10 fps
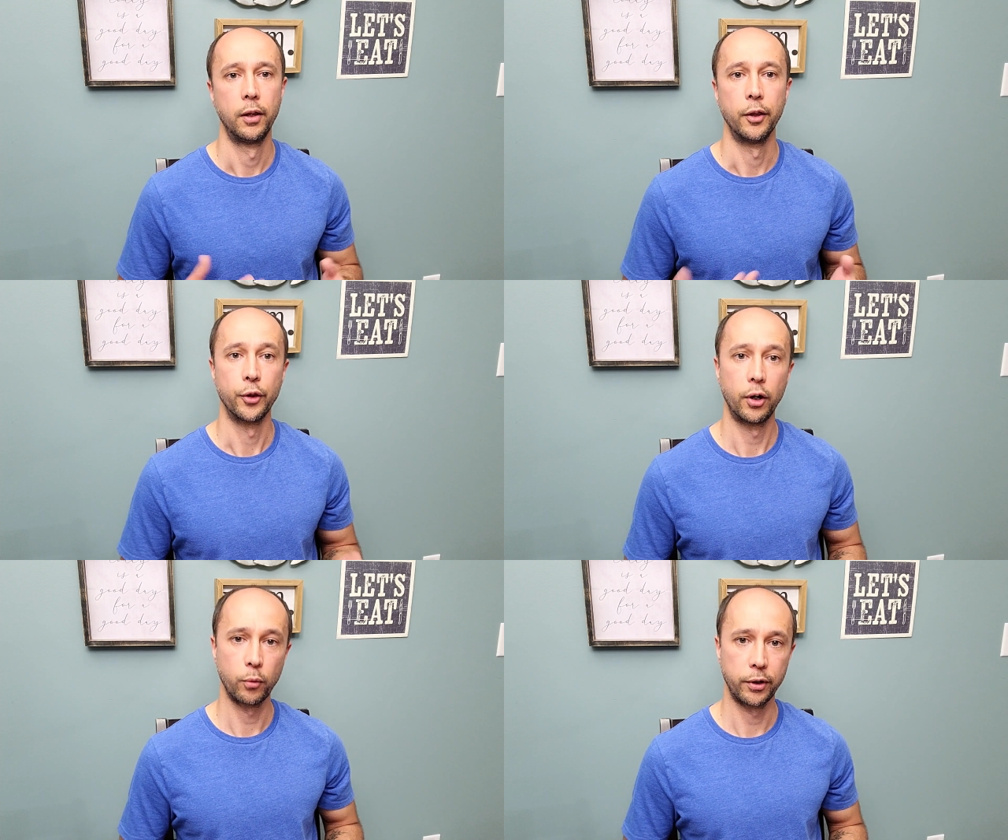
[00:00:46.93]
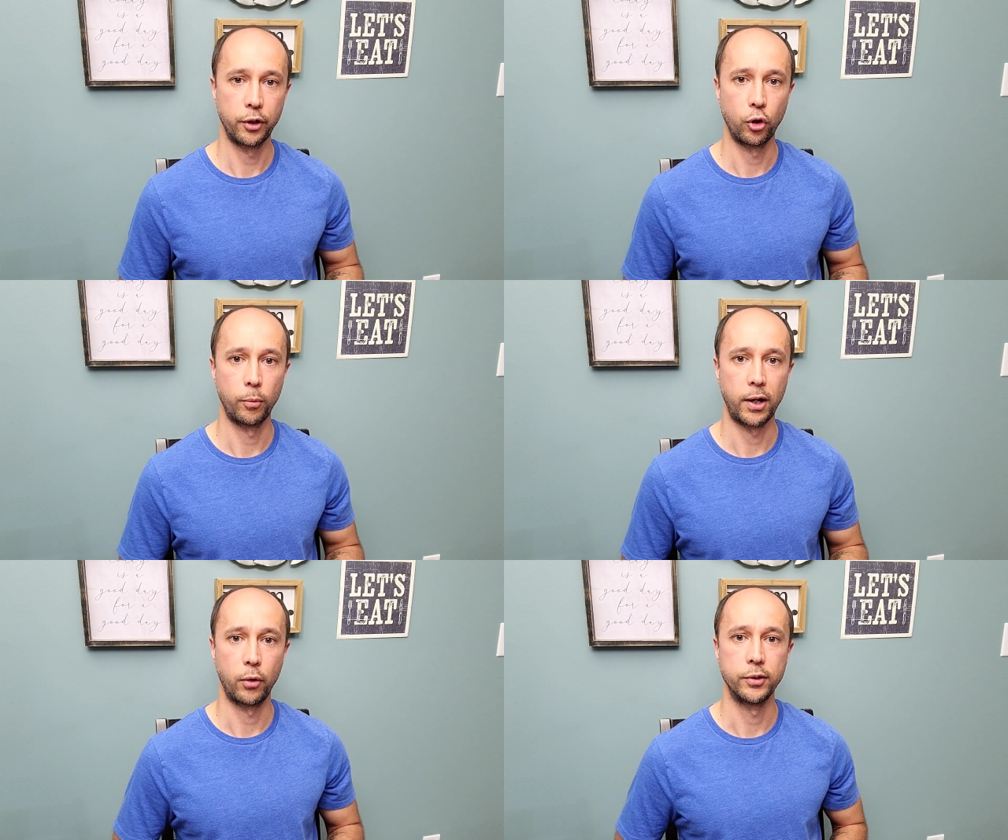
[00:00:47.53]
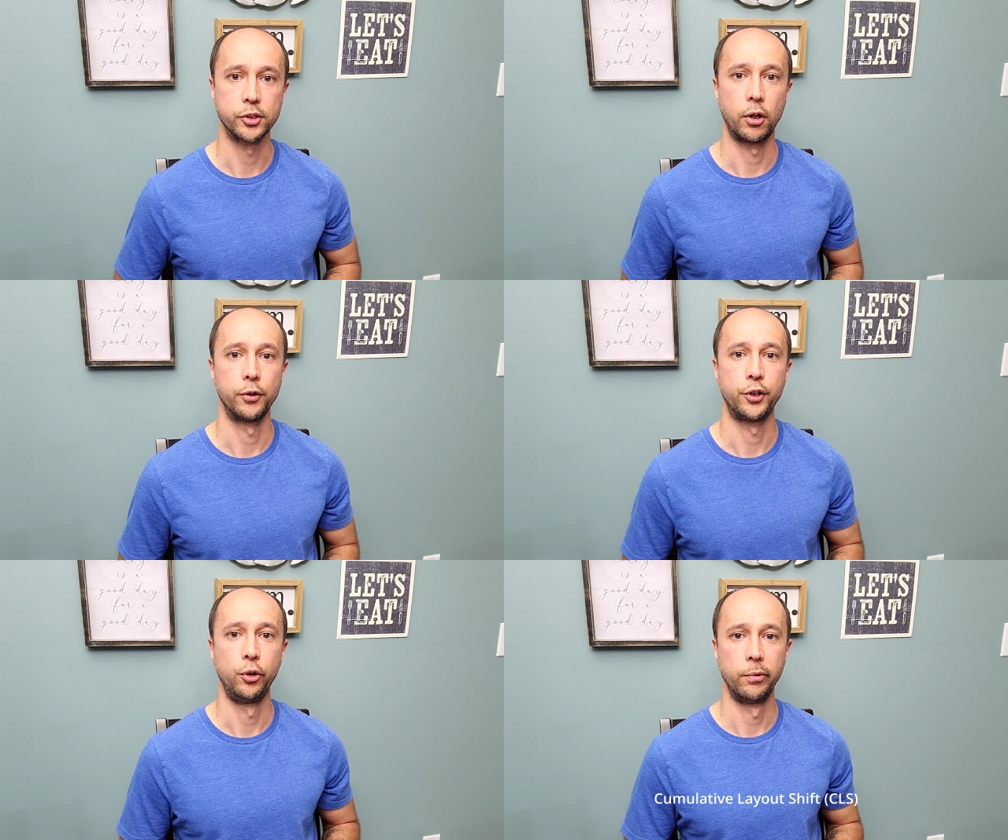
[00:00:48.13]
The third one to know about is
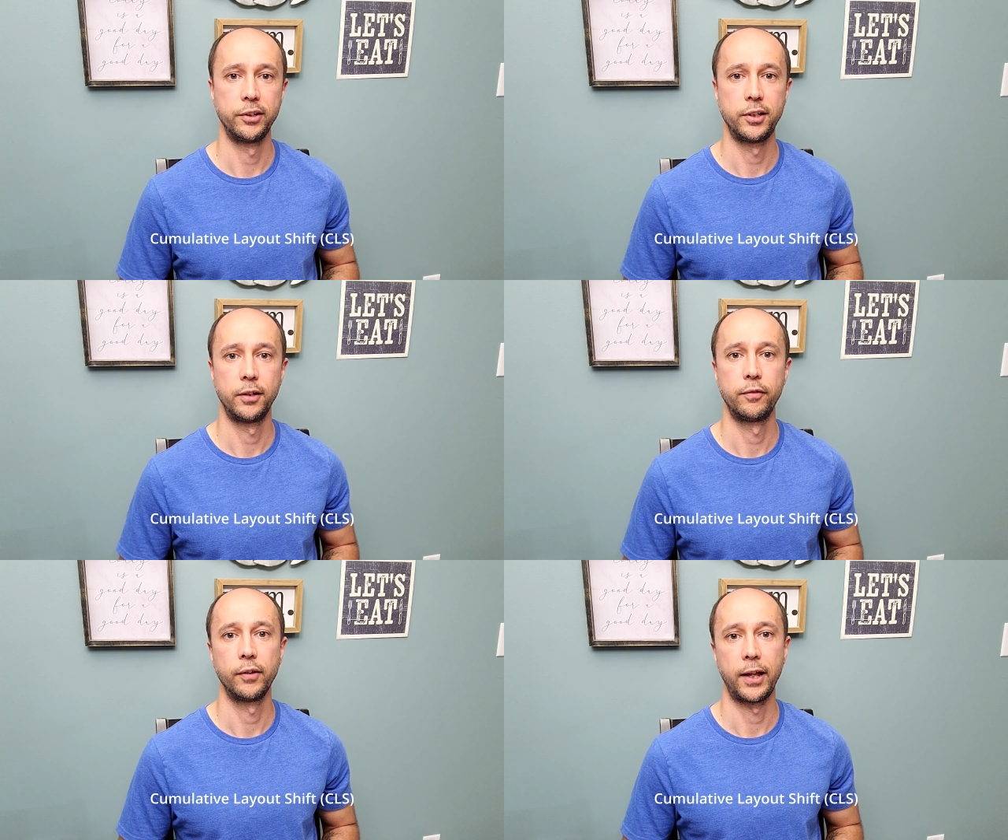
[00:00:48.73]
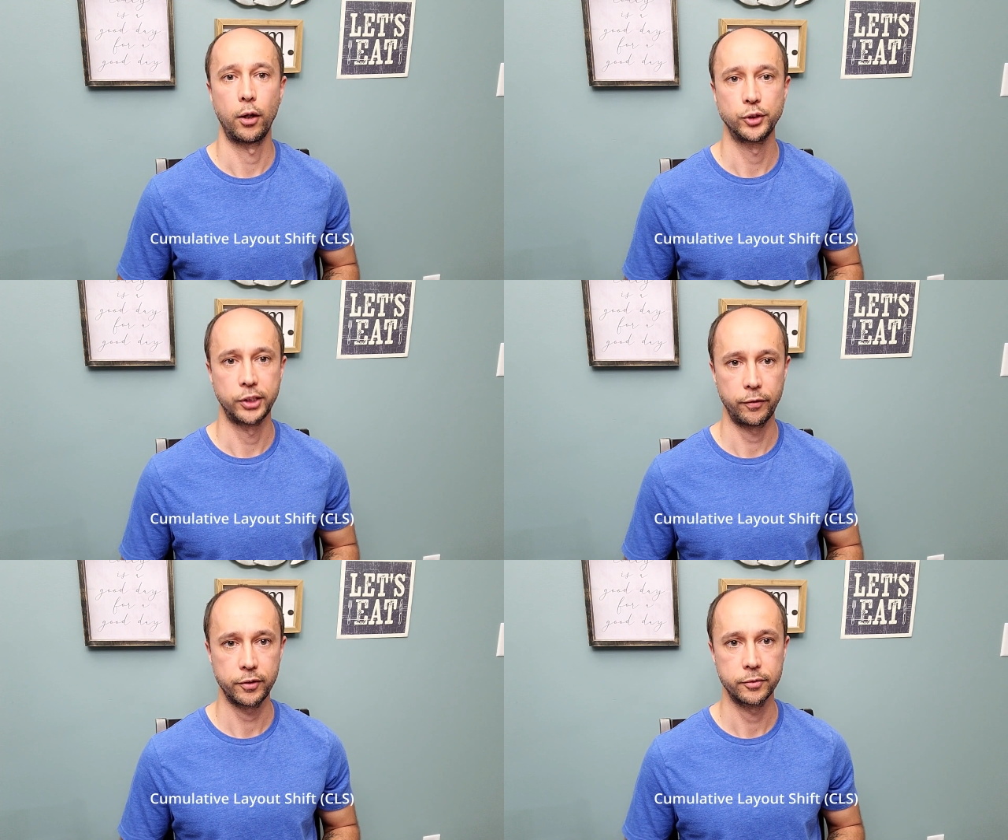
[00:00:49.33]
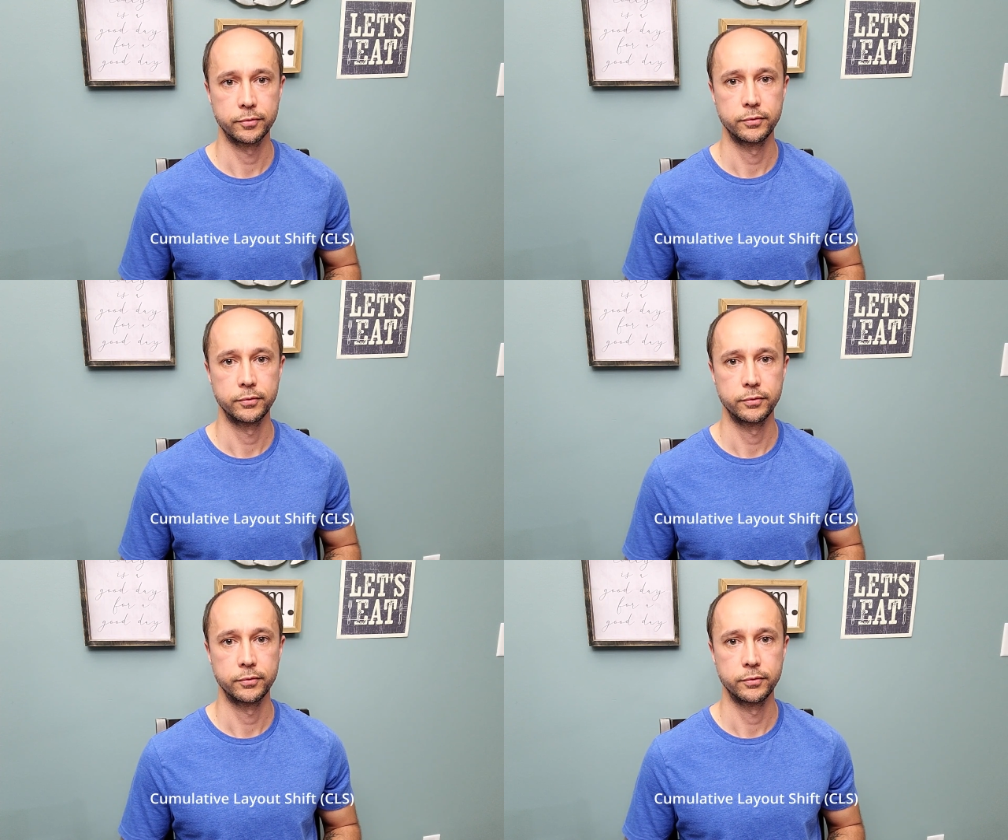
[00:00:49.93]
called cumulative layout shift.